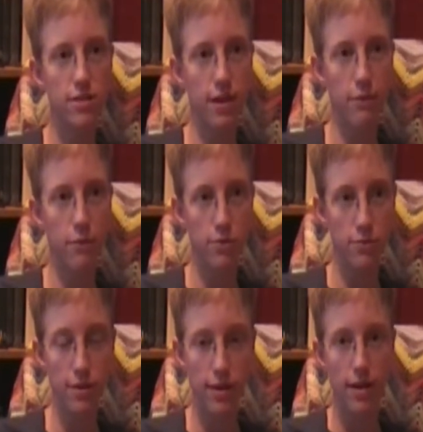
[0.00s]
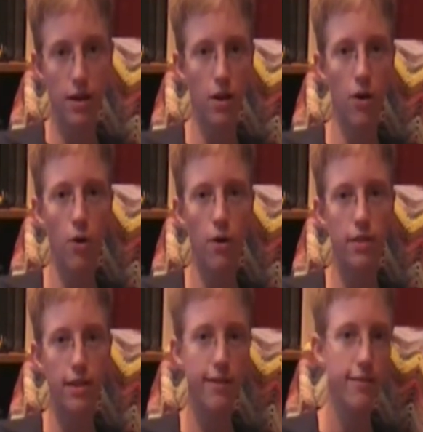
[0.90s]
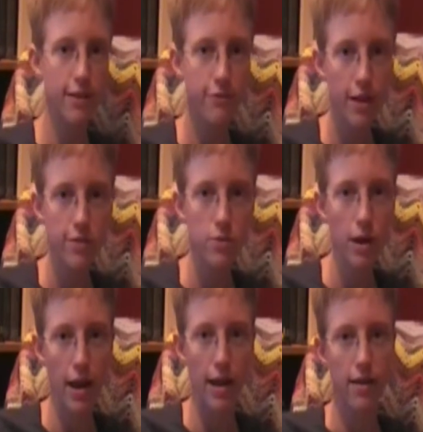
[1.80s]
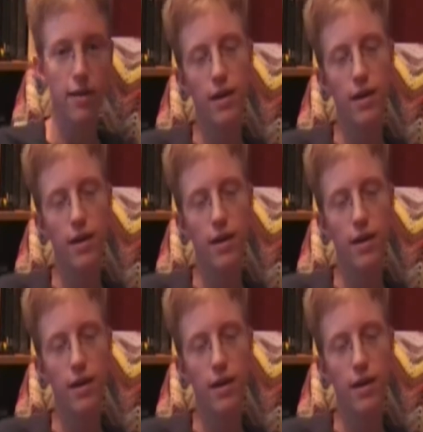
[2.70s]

and everyone's really gung-ho, and then it fades away.